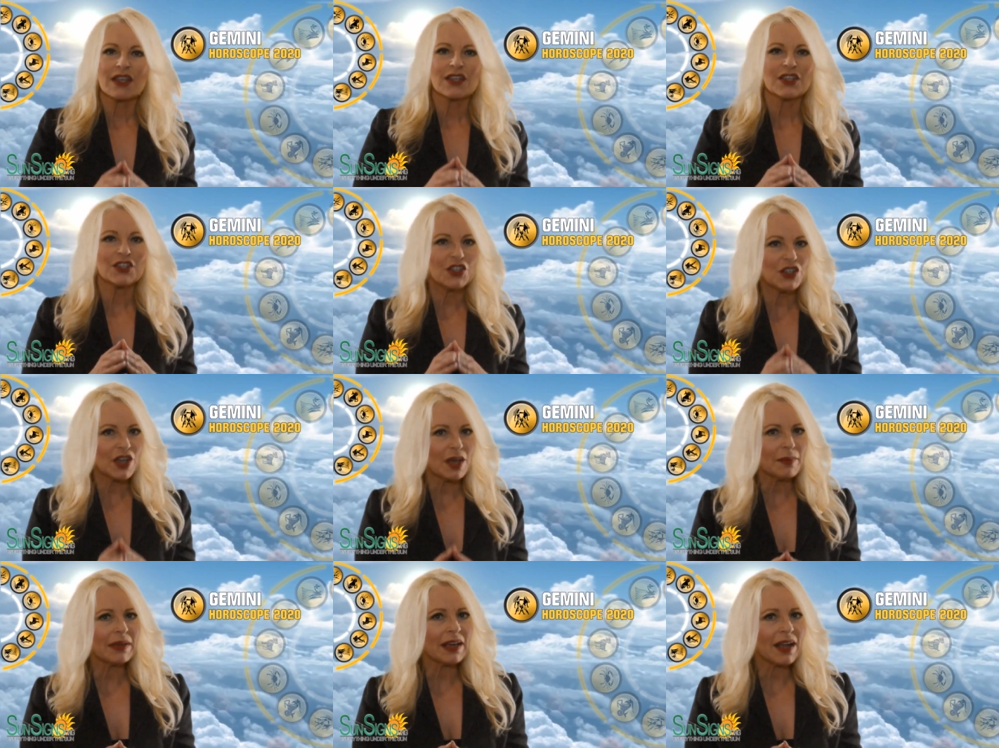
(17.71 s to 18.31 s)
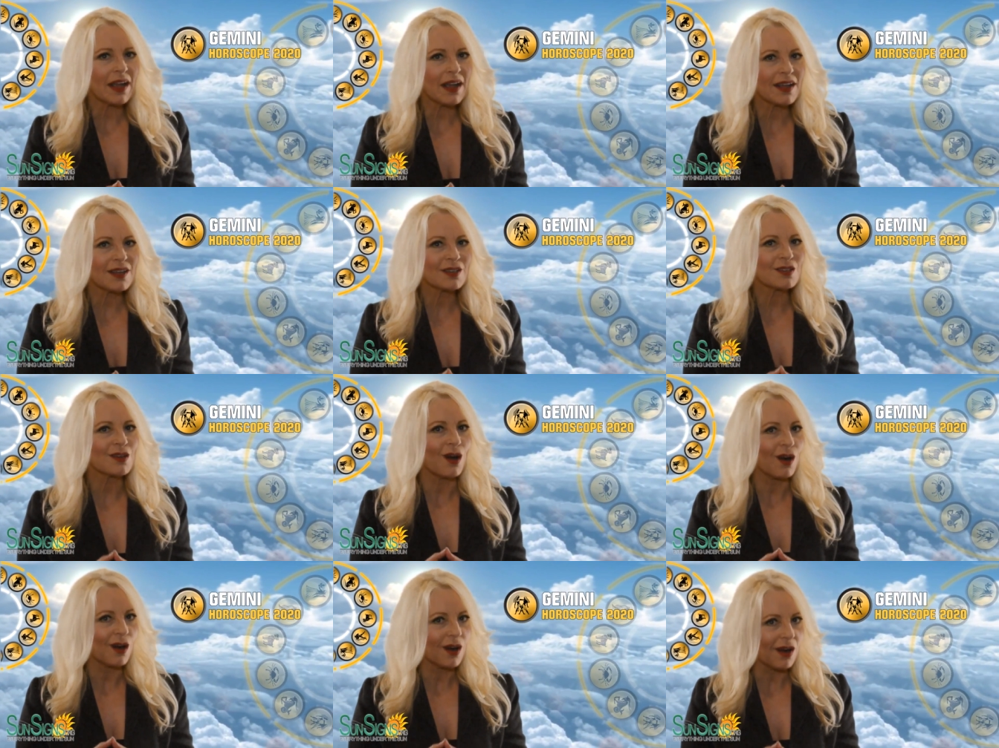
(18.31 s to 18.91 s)
Geminis
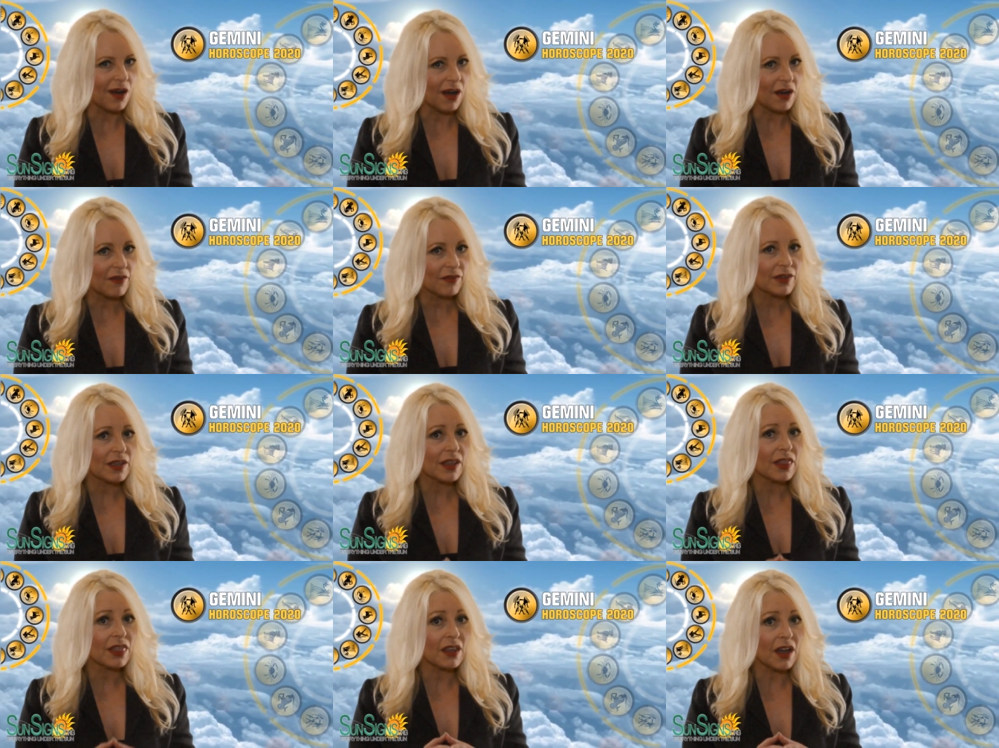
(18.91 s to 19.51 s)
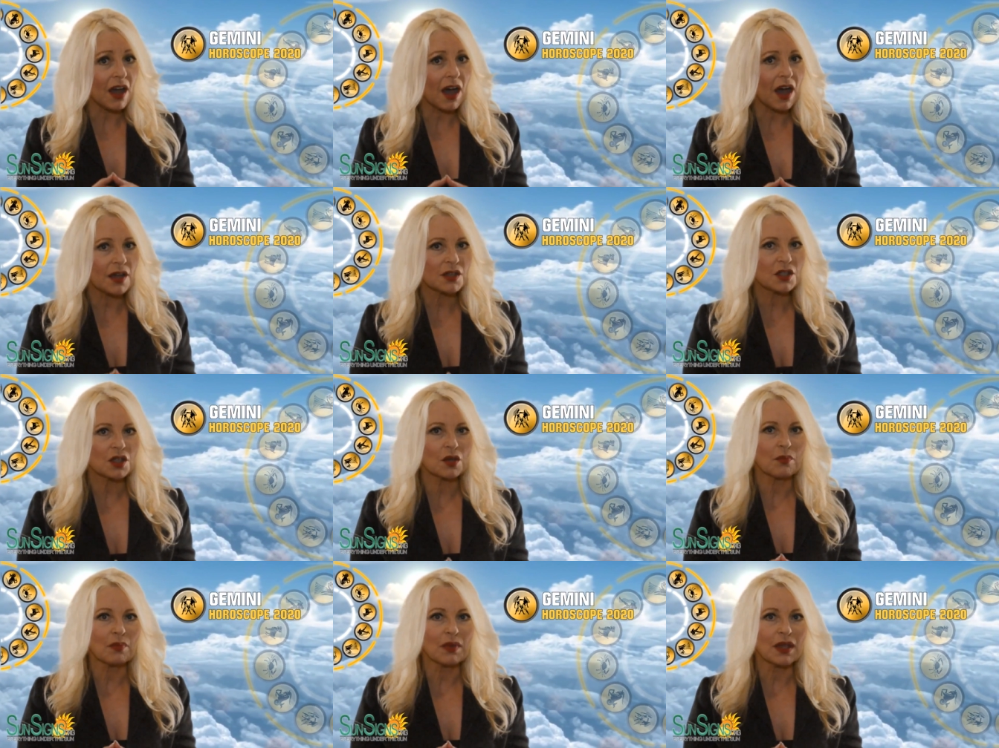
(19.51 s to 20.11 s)
are often thought
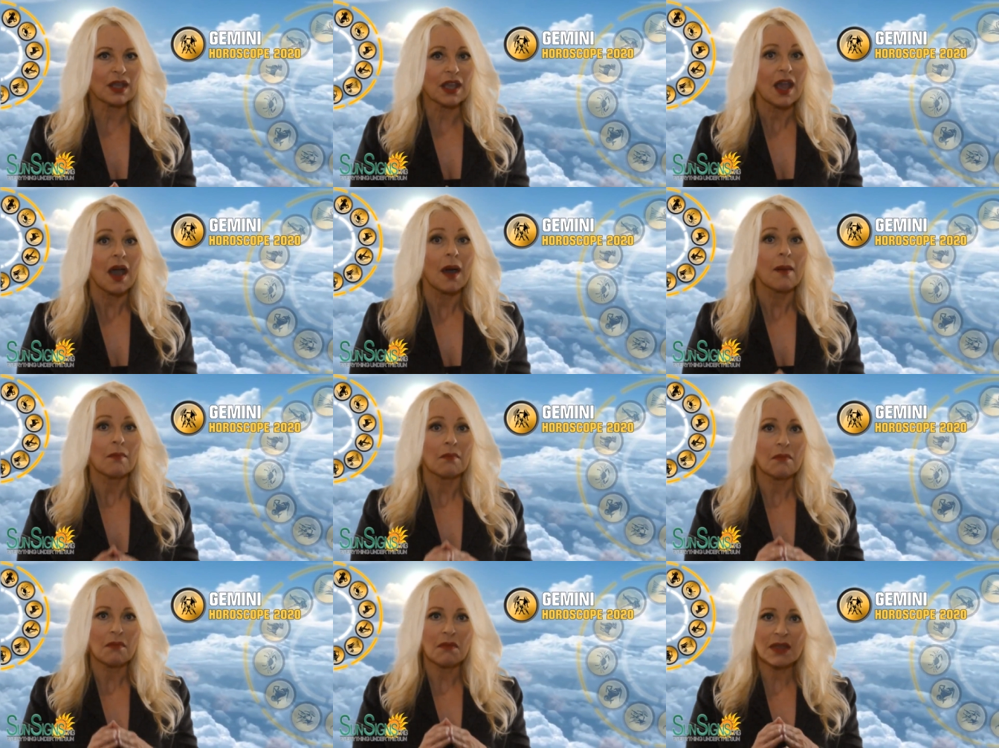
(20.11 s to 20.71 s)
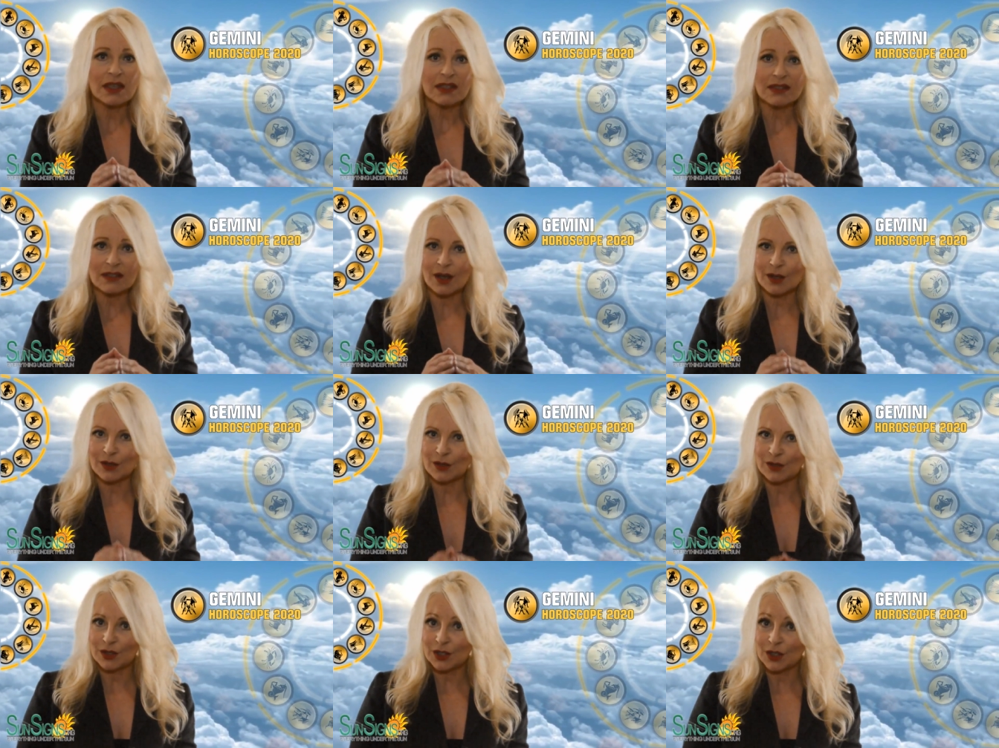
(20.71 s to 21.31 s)
to be
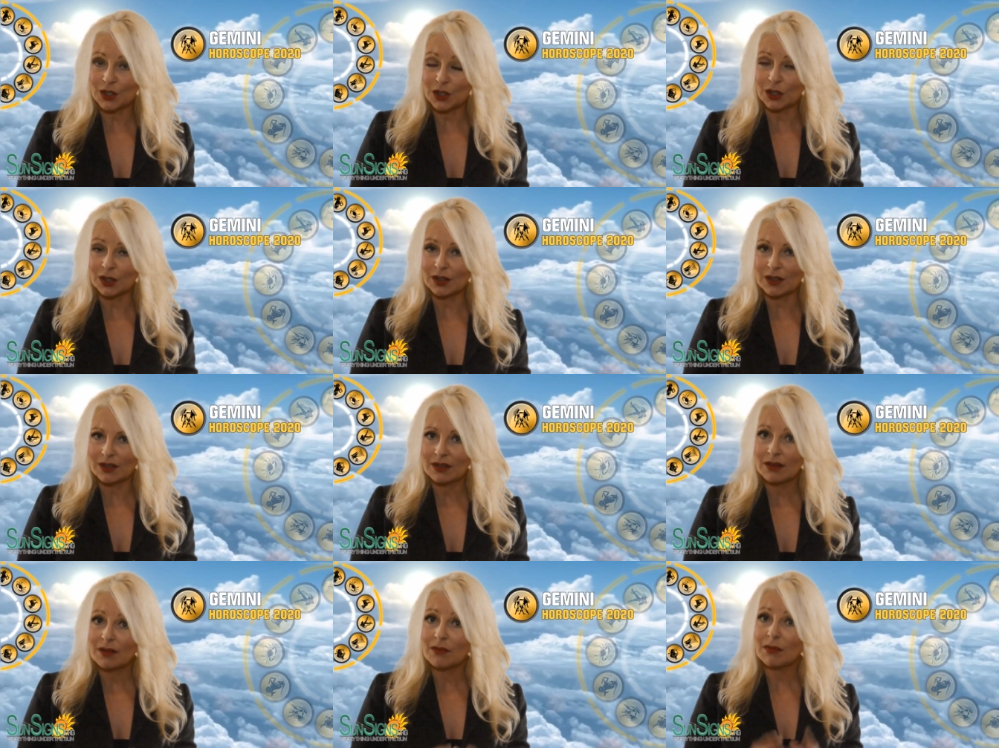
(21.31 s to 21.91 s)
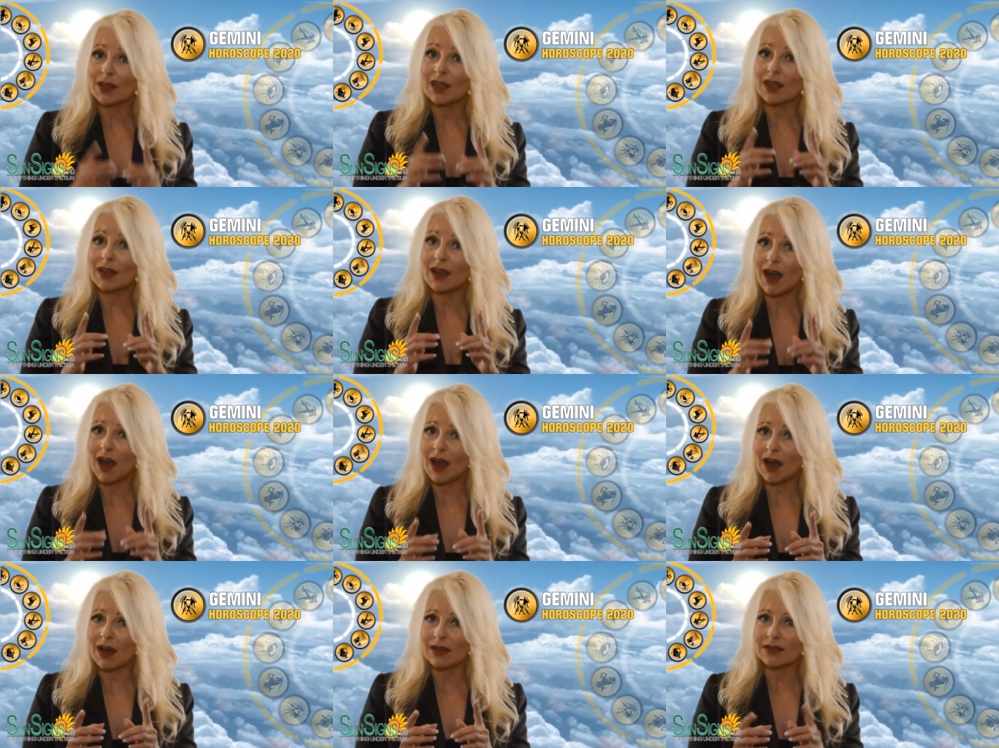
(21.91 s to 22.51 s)
misunderstood
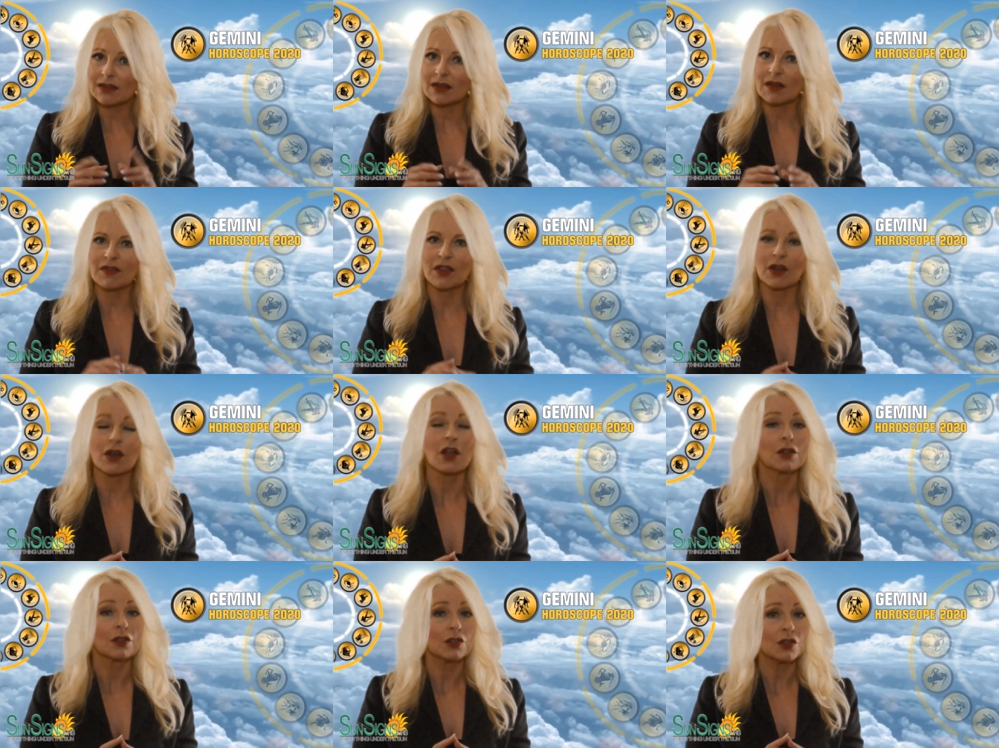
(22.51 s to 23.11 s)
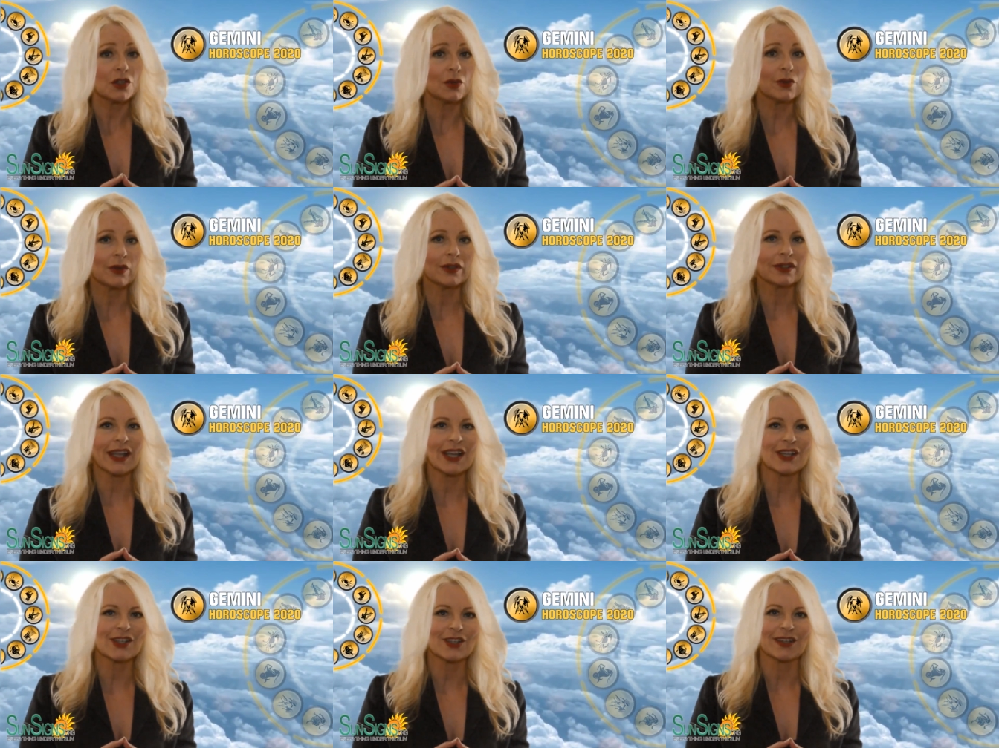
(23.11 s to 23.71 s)
because of their dual
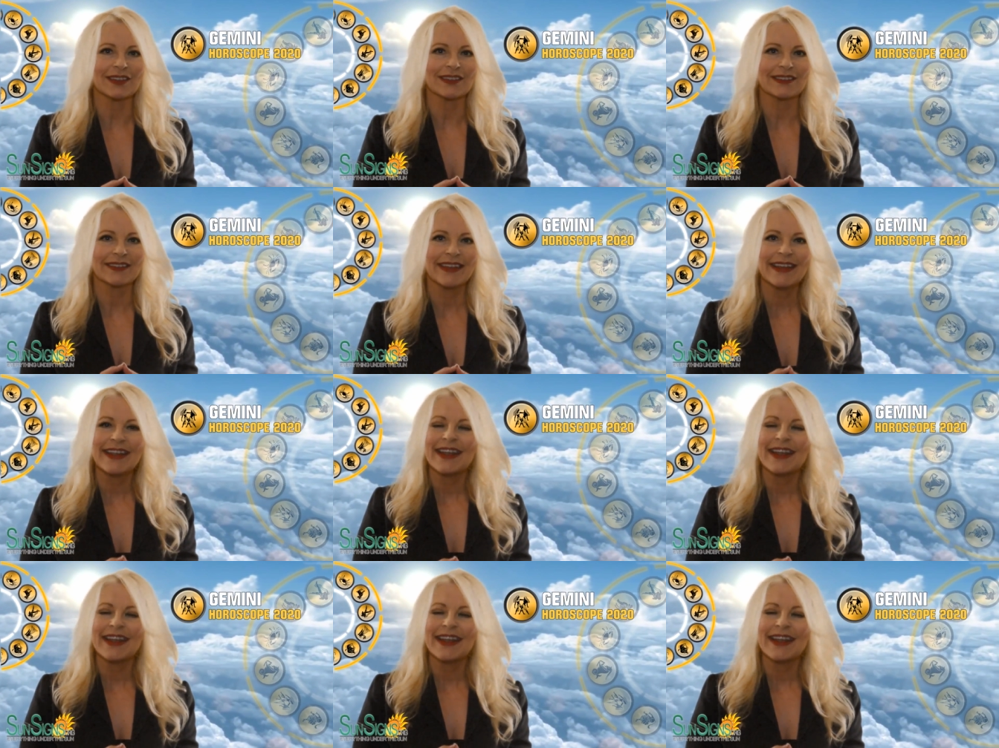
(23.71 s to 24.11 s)
nature.